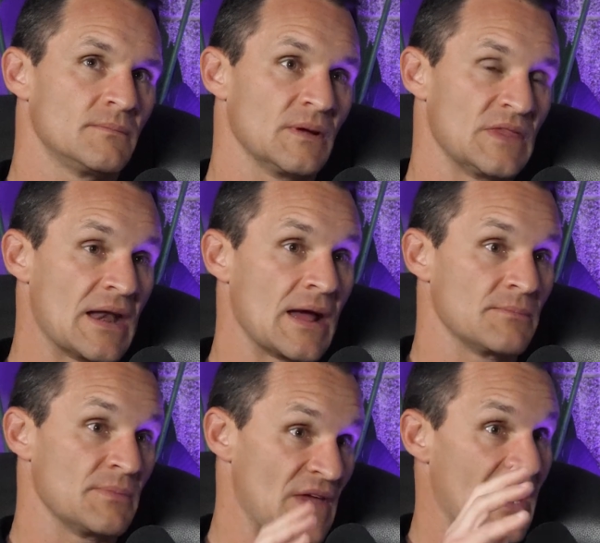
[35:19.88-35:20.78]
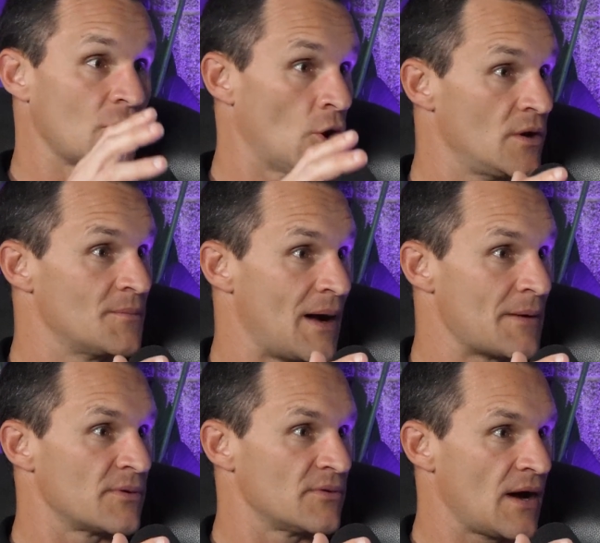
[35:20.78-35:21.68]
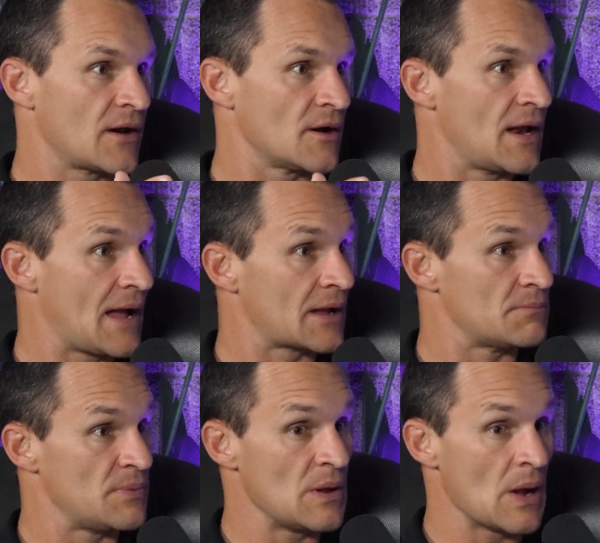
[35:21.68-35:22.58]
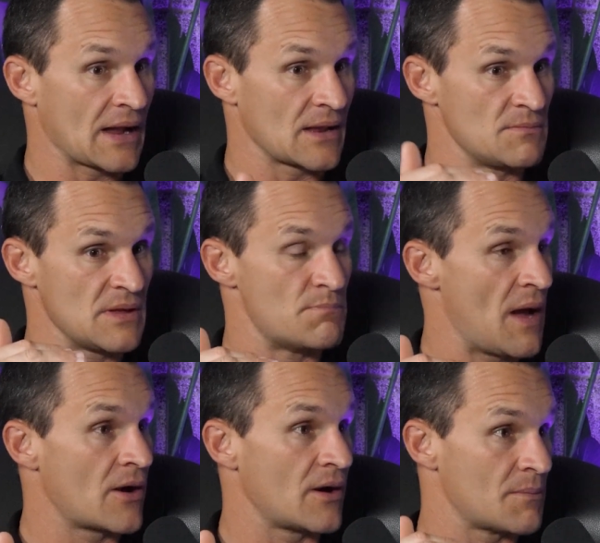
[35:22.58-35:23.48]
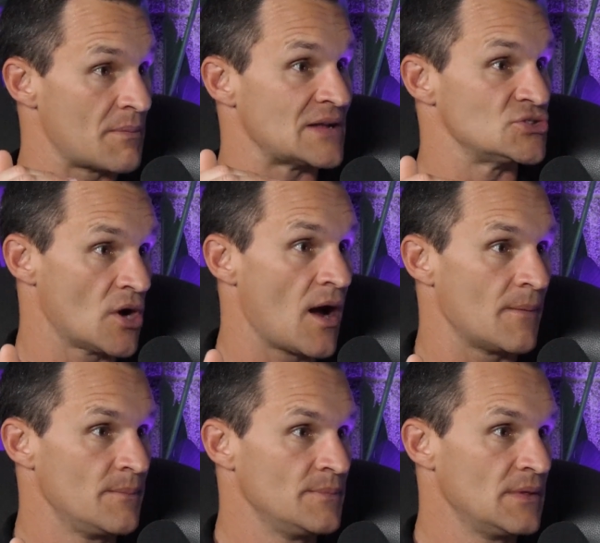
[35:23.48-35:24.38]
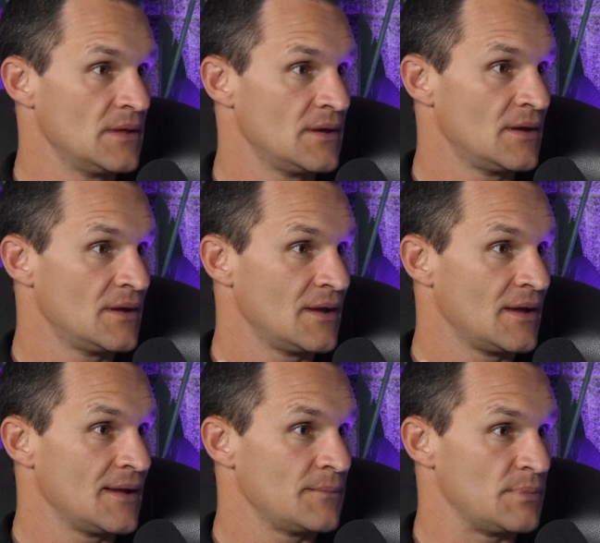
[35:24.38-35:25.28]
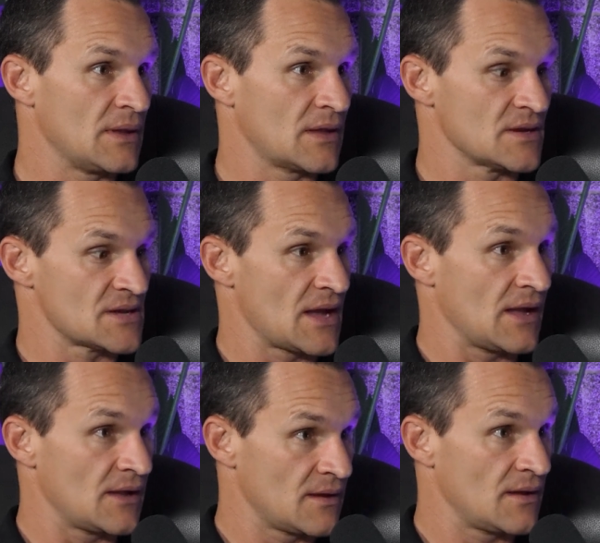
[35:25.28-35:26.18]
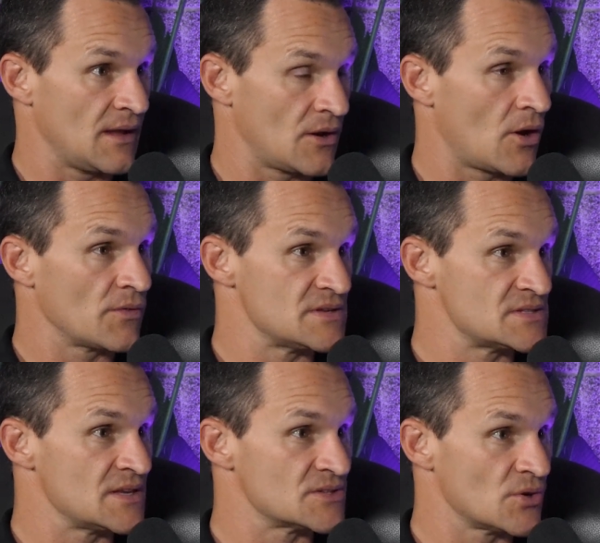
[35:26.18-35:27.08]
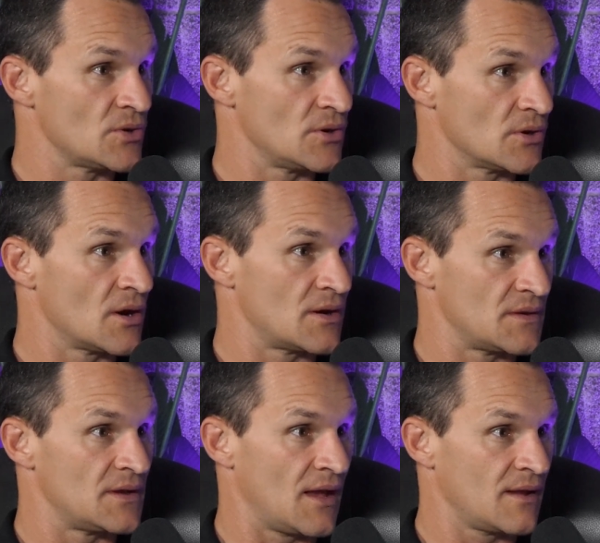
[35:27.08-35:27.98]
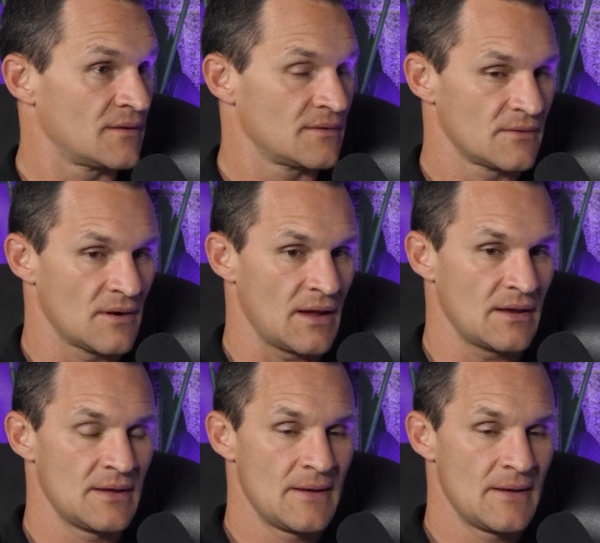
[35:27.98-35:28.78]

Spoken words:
but then I go into my provider, and I can be better at my job because I hit all these things earlier on in the day, right?